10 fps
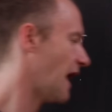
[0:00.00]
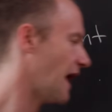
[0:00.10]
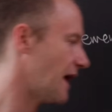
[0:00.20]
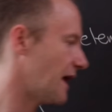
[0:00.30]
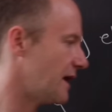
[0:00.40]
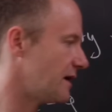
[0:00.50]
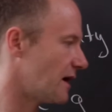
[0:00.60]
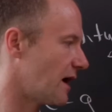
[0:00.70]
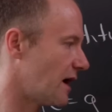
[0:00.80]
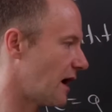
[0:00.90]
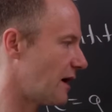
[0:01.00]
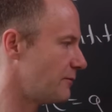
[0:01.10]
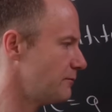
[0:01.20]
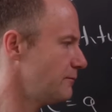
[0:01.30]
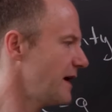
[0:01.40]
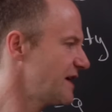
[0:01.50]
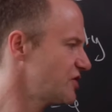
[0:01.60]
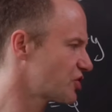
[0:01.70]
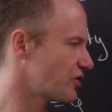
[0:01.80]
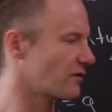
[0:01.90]
And uh, I'm making
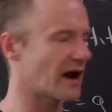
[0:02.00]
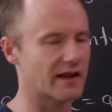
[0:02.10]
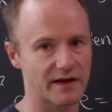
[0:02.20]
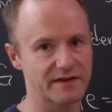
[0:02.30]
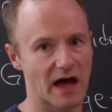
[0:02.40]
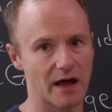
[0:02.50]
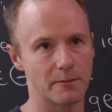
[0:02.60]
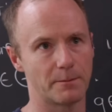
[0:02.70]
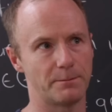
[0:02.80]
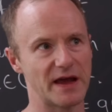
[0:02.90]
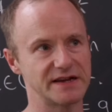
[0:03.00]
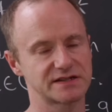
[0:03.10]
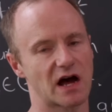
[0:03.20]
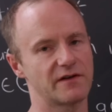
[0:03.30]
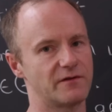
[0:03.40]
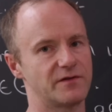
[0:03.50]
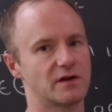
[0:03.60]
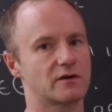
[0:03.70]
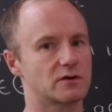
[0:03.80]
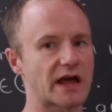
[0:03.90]
sure to write it like that based off of the
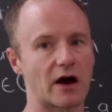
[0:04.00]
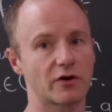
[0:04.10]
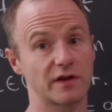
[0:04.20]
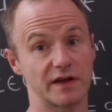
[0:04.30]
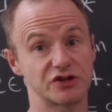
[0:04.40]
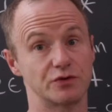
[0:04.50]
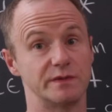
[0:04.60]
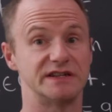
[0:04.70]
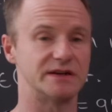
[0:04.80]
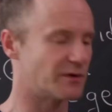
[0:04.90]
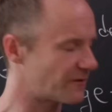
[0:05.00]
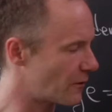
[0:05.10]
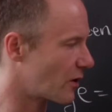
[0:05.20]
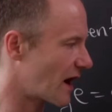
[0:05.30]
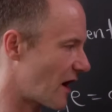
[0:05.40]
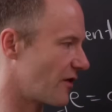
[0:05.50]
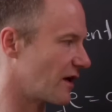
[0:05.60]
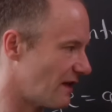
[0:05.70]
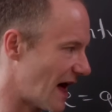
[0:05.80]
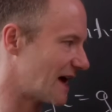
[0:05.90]
little calculation we did before, how the
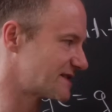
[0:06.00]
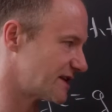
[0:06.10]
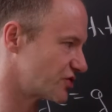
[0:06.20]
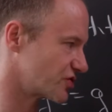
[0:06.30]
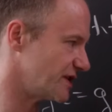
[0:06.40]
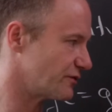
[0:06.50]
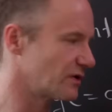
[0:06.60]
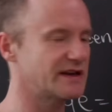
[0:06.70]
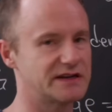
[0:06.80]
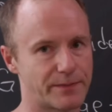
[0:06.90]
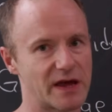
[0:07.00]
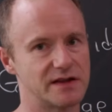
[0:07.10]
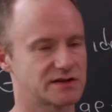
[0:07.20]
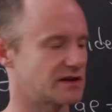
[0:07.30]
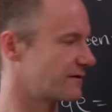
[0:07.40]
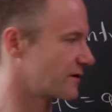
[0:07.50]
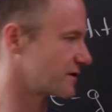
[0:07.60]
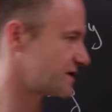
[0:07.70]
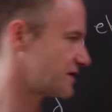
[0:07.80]
last entry really depends on the first